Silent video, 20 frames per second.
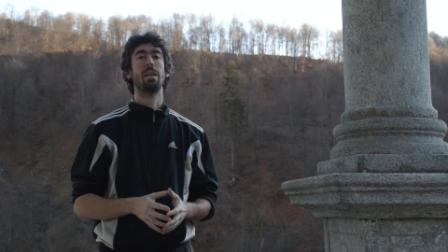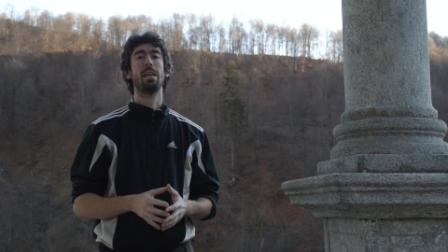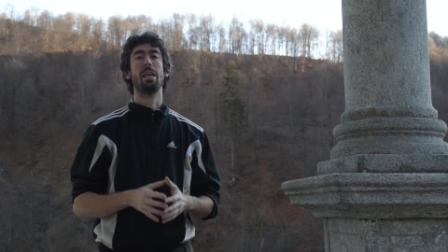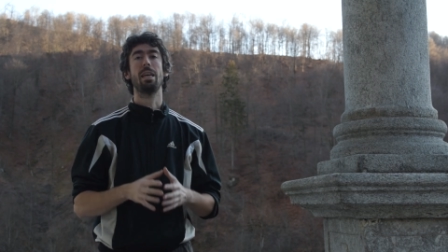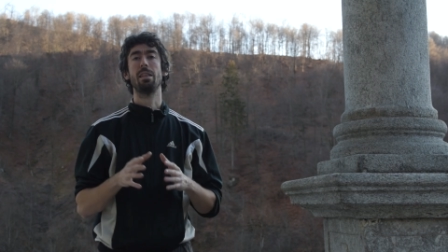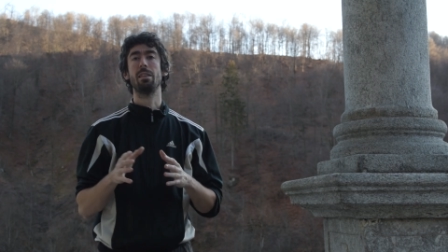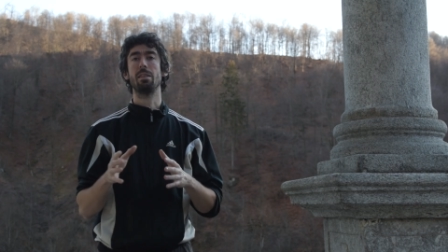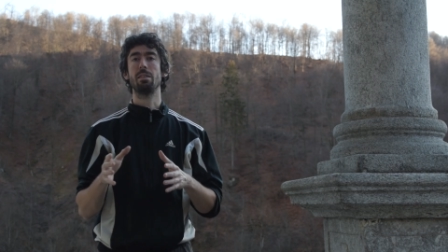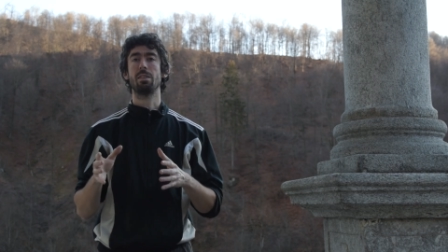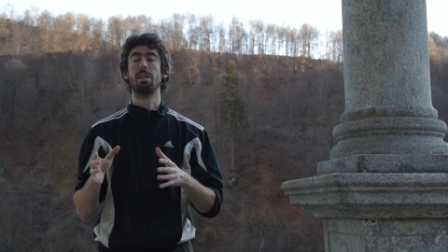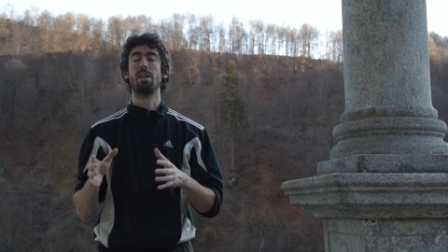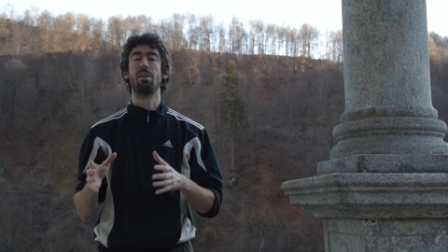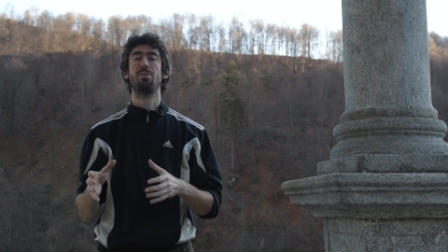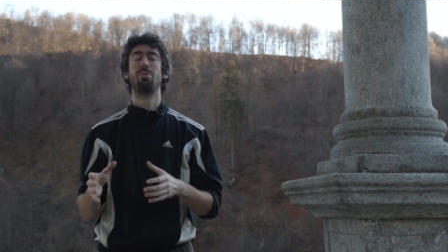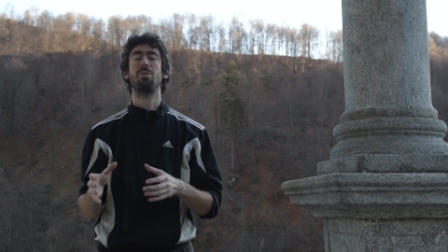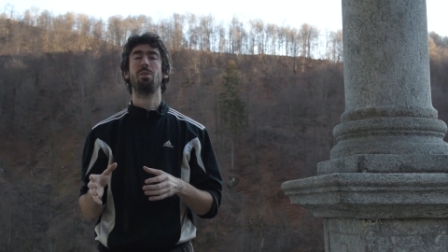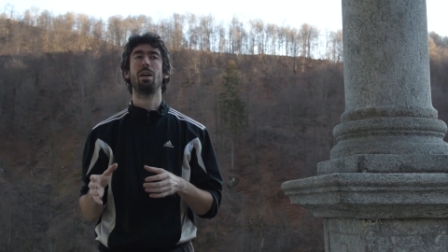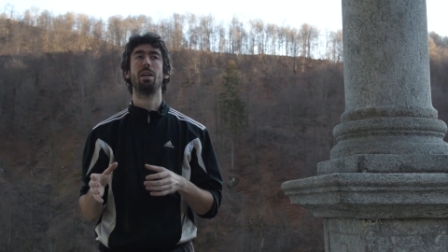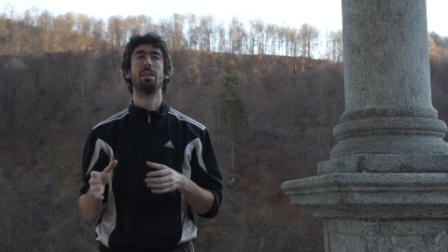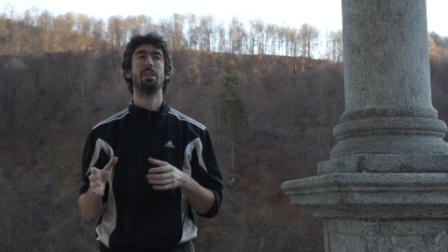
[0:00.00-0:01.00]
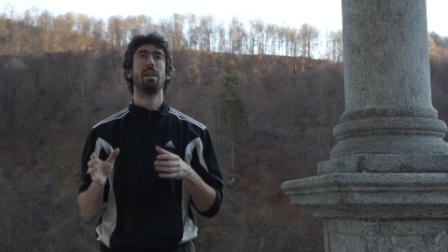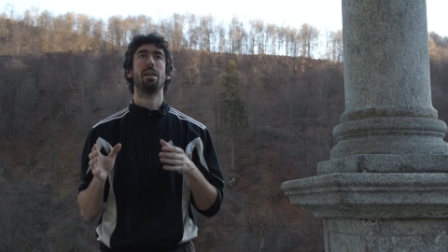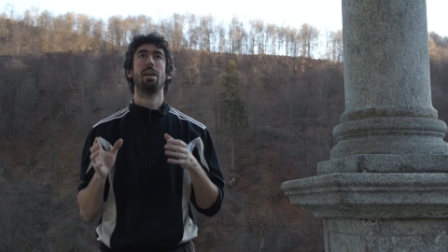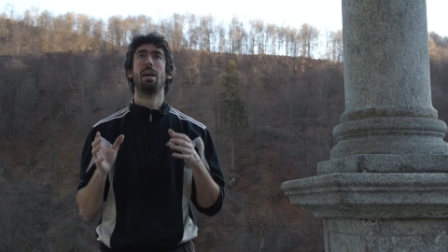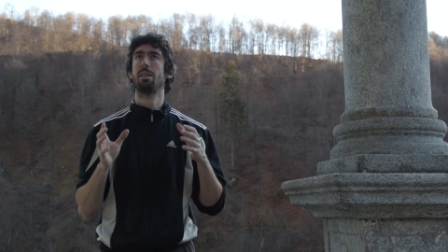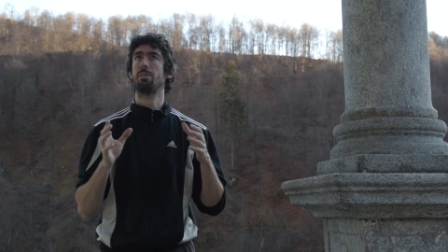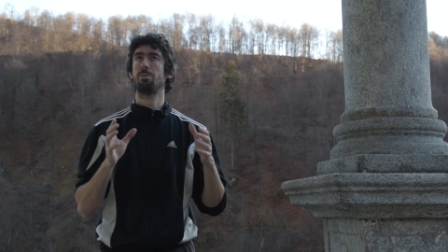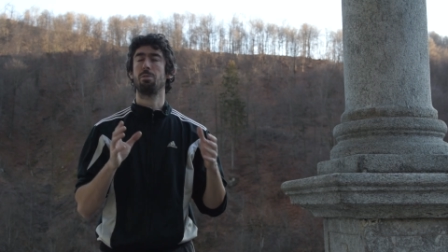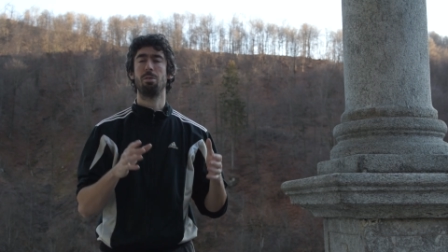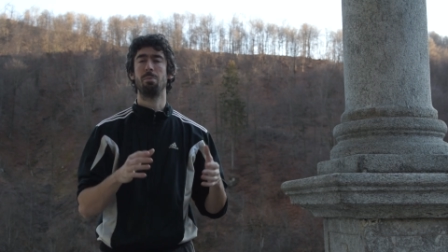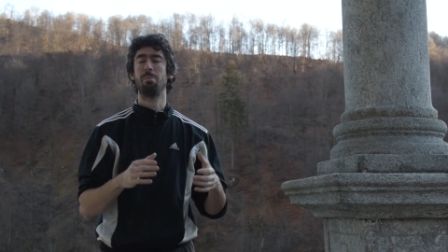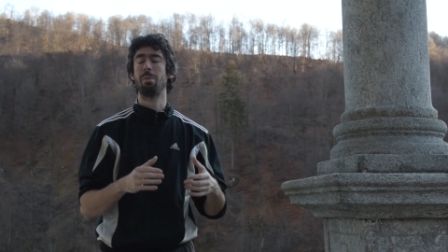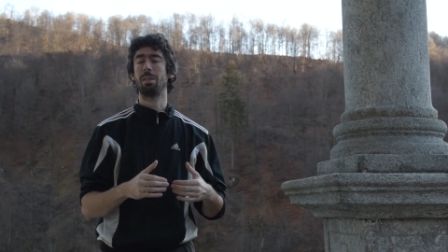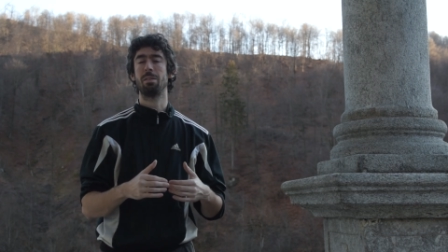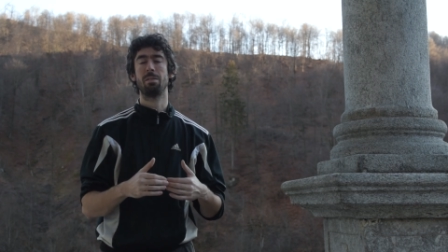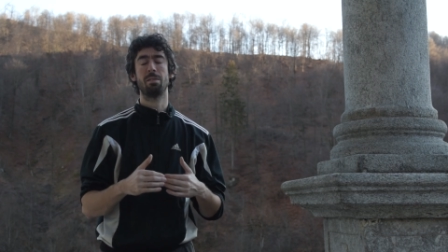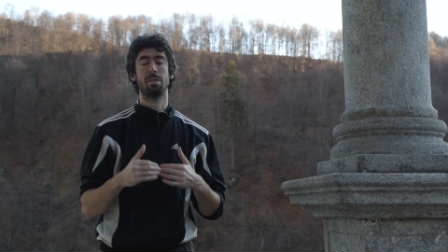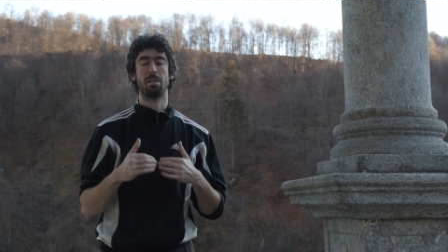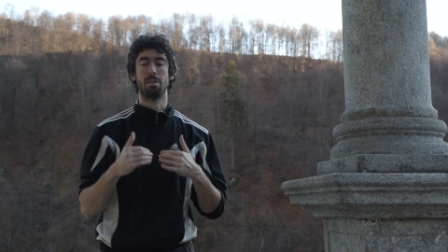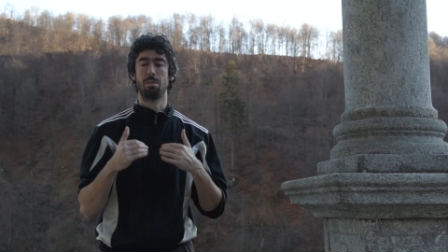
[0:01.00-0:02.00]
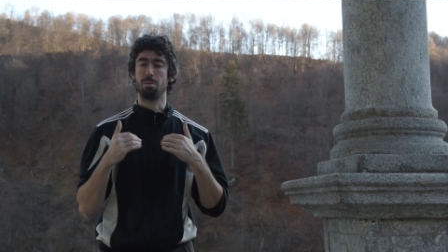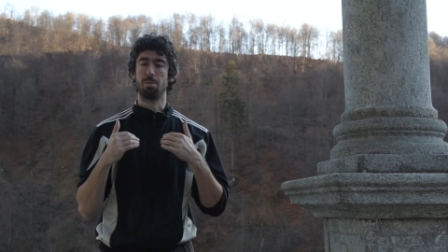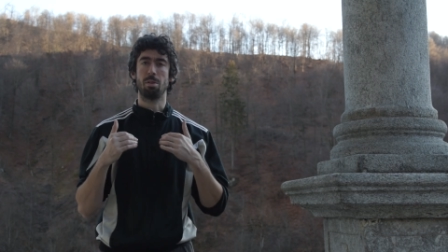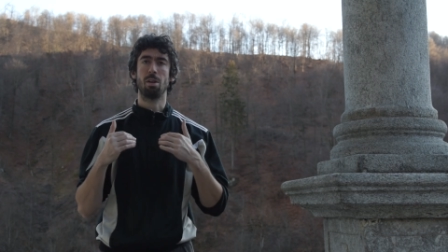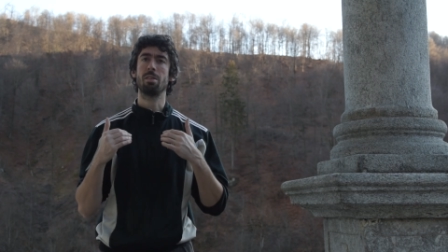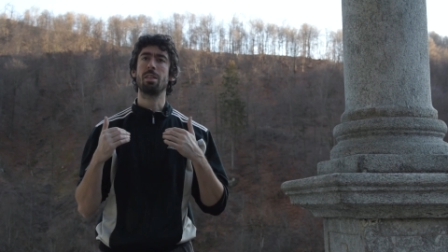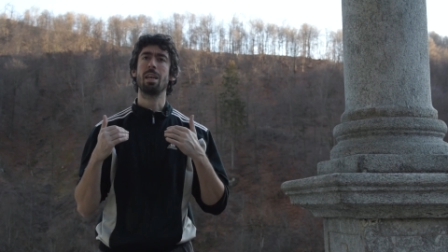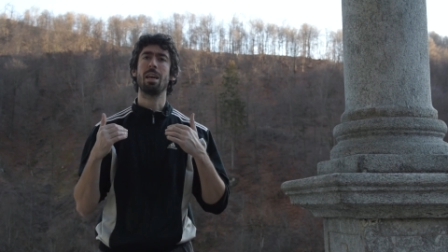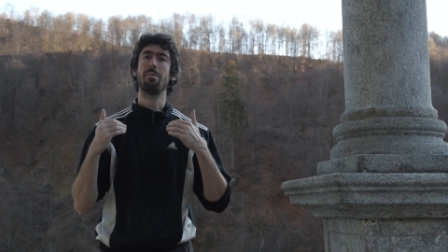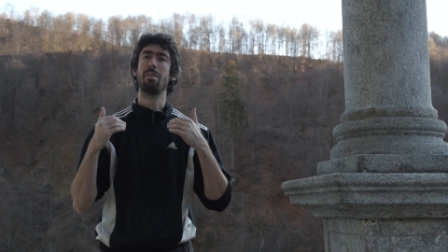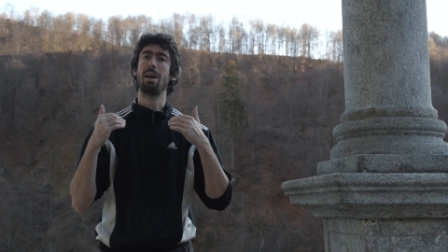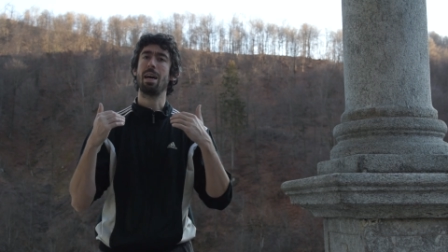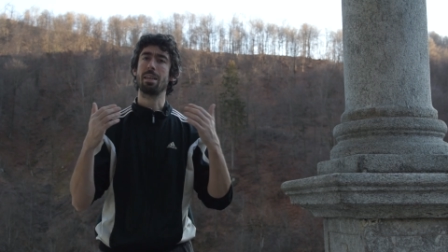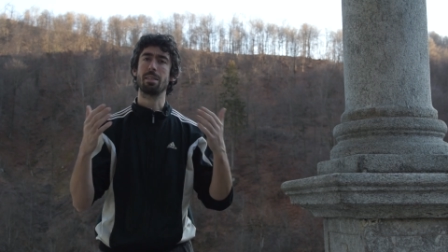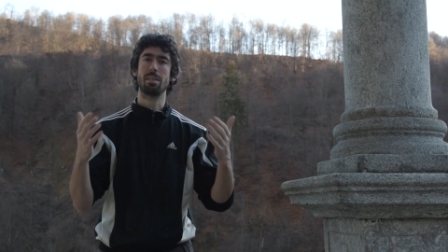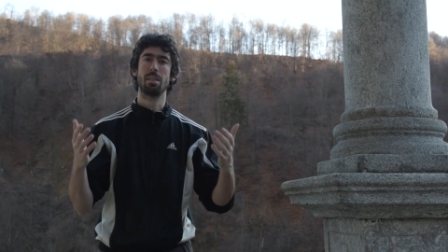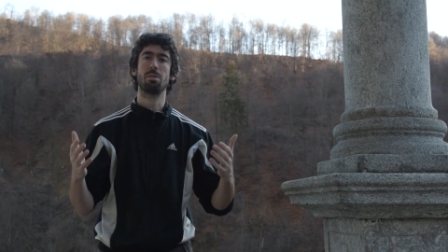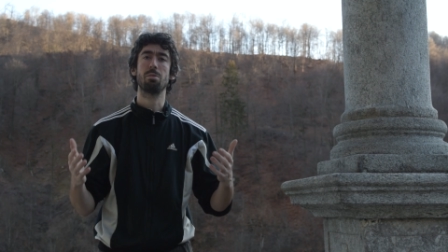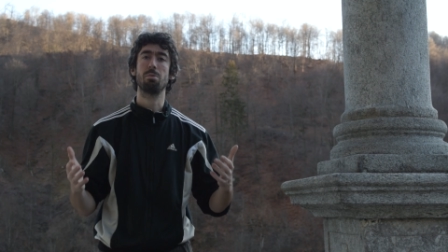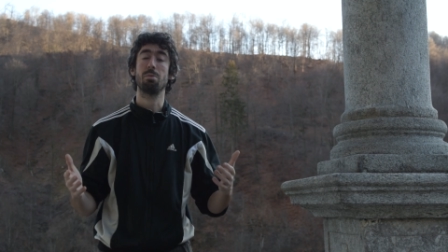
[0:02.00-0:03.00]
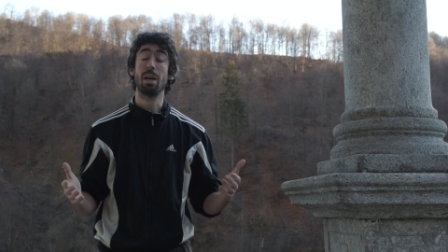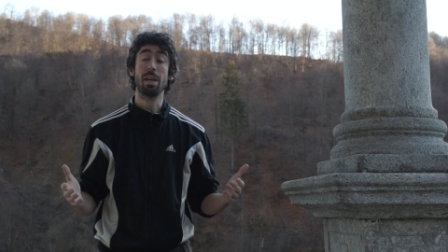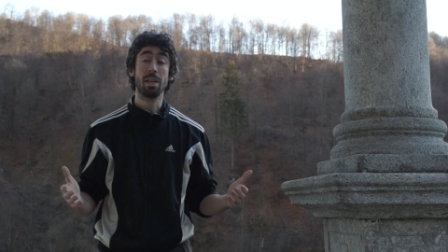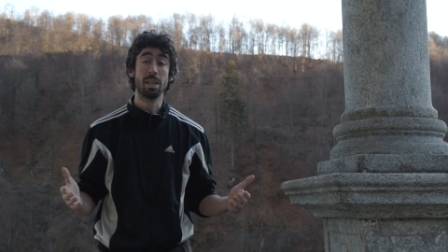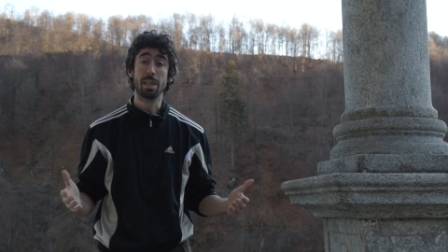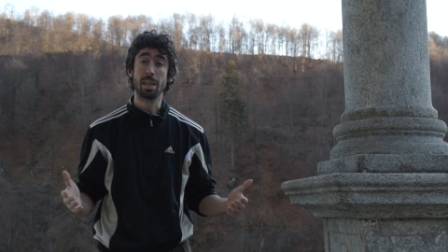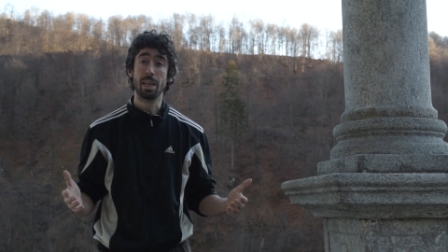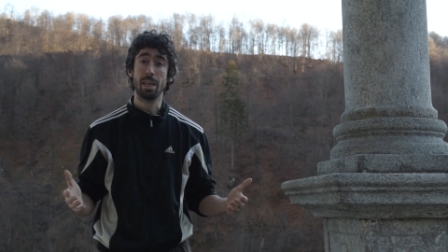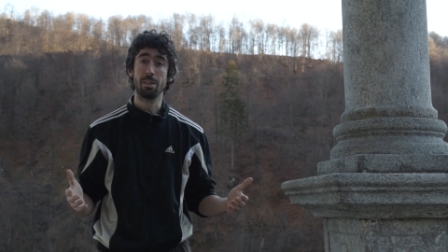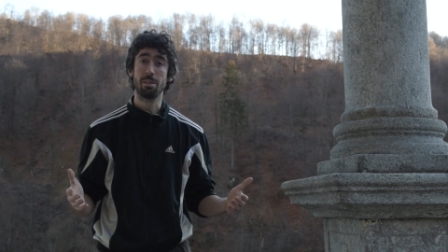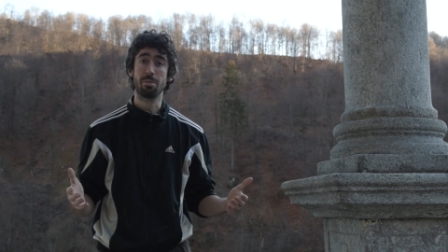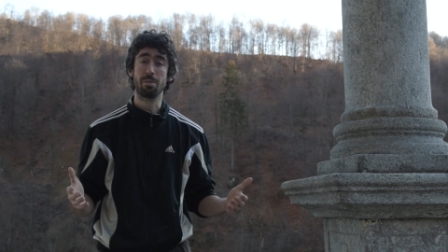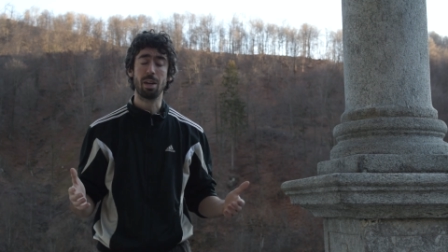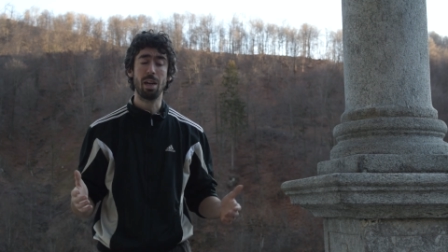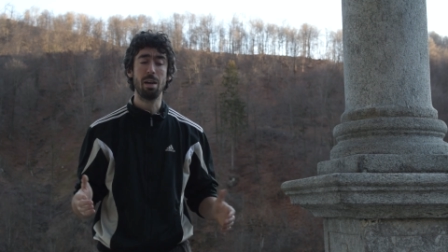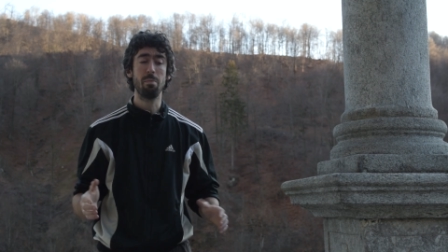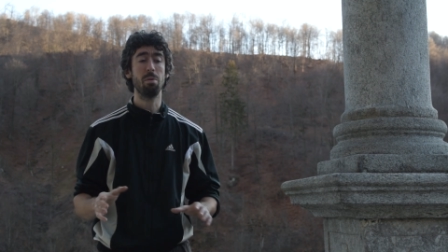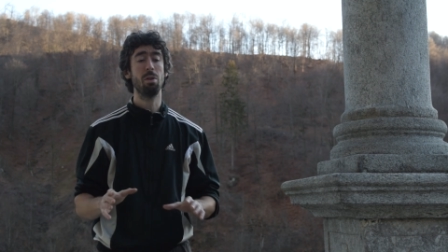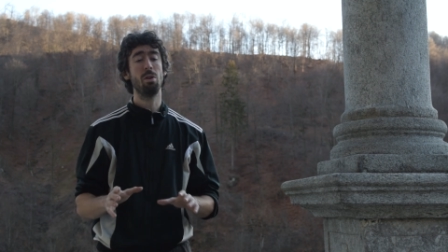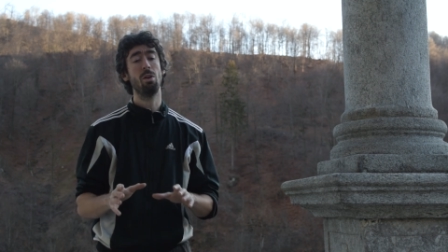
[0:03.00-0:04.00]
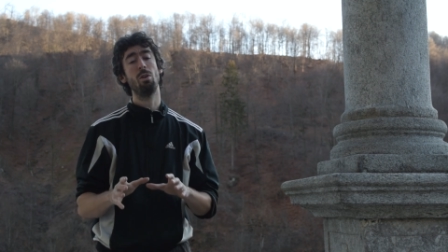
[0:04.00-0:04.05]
either if you are at home and you don't have access to any kind of club,